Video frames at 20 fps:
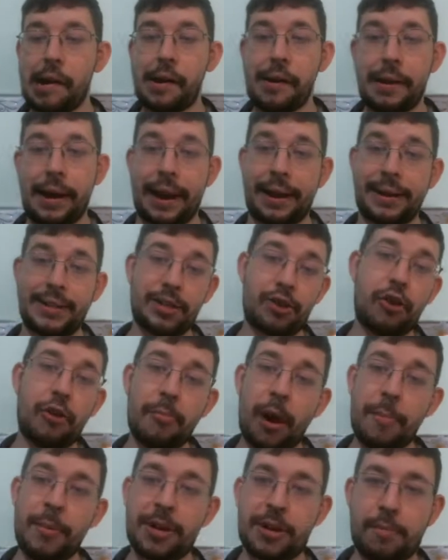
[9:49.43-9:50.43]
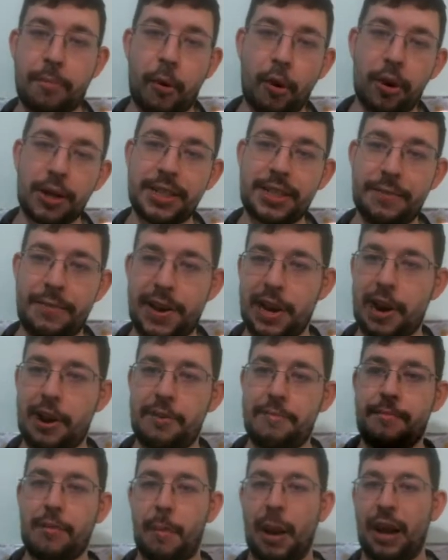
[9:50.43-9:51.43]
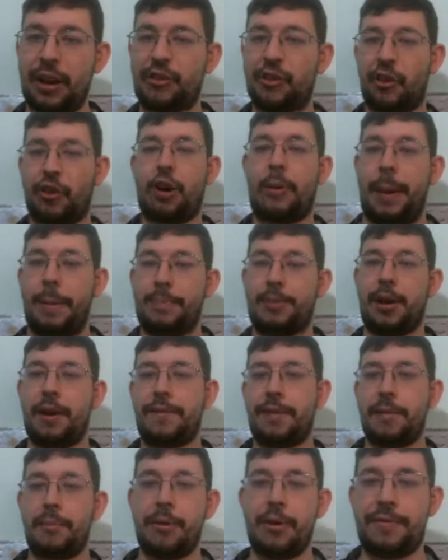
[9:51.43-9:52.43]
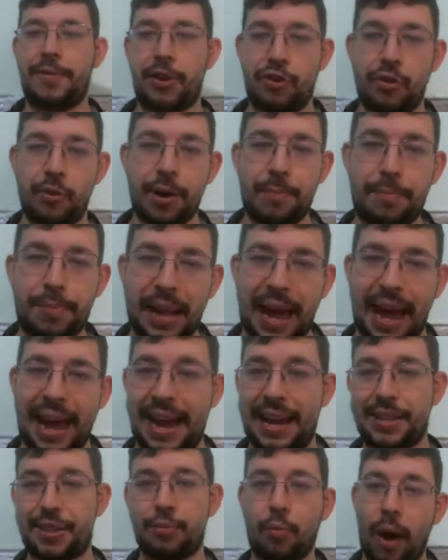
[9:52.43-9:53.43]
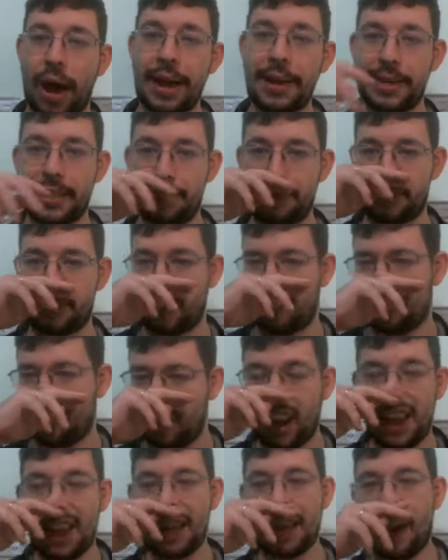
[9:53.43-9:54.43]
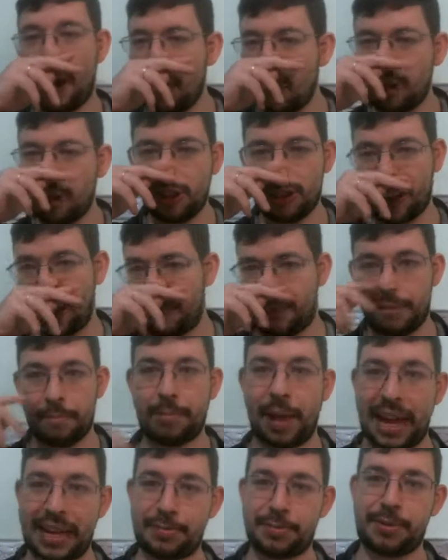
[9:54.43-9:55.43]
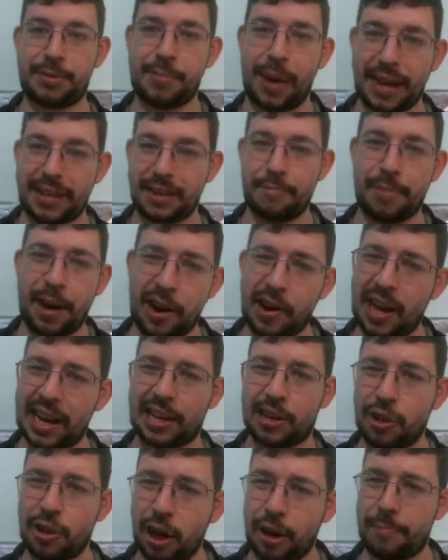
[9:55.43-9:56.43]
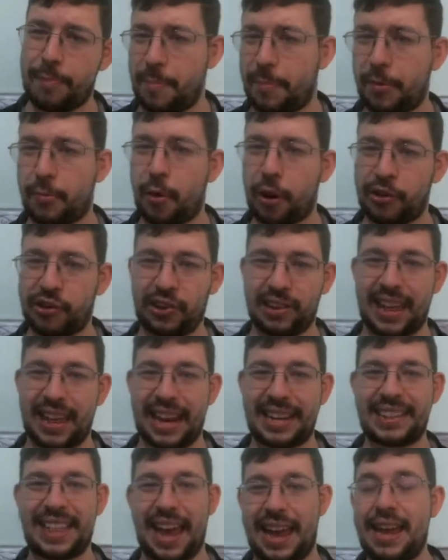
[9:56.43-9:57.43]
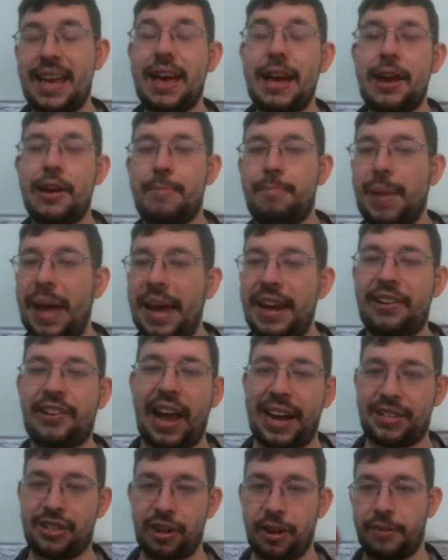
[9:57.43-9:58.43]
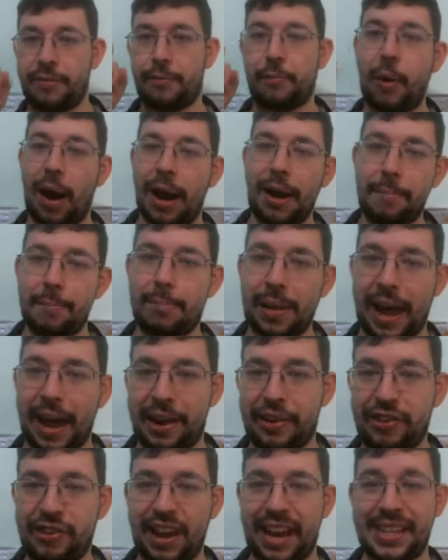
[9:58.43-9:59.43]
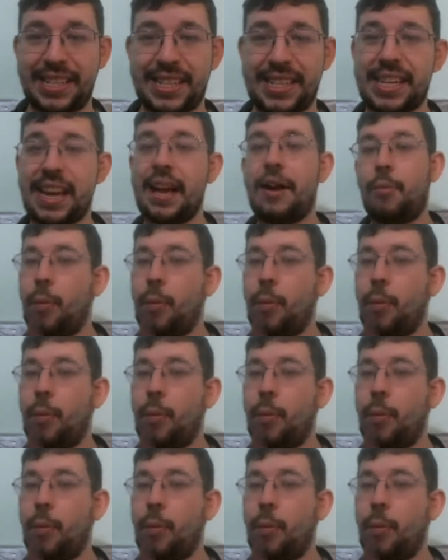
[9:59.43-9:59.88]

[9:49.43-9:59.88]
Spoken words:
Now, it's a good moment to pause the video. Now, make sure to comment below the move that you would play as white in this position. I know you're looking at it from black's perspective, but I know like a lot of people watching, like they played like sort of one-player chess.